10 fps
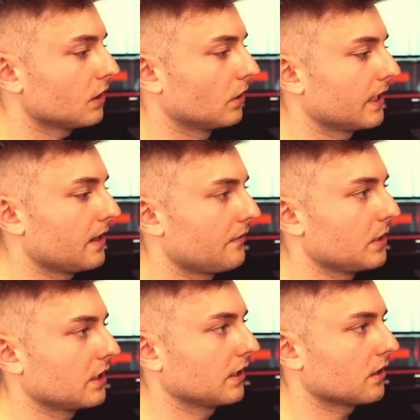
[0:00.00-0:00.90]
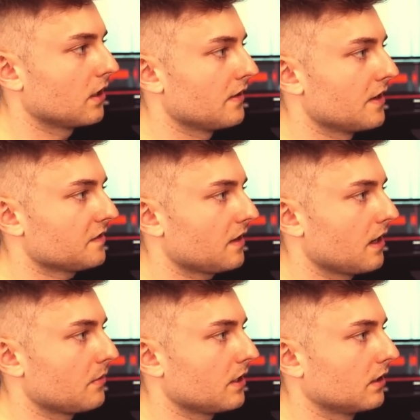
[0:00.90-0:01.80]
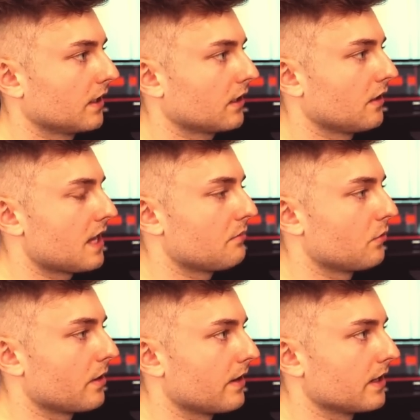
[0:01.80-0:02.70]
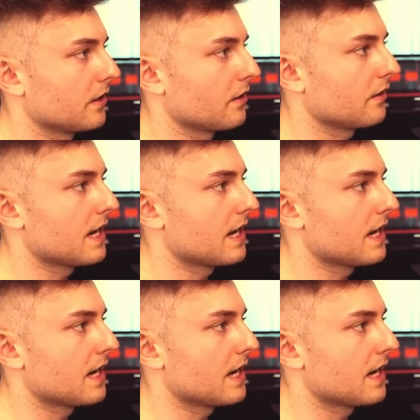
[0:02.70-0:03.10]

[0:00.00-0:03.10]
Okay, if we click on this and we click on that point right here,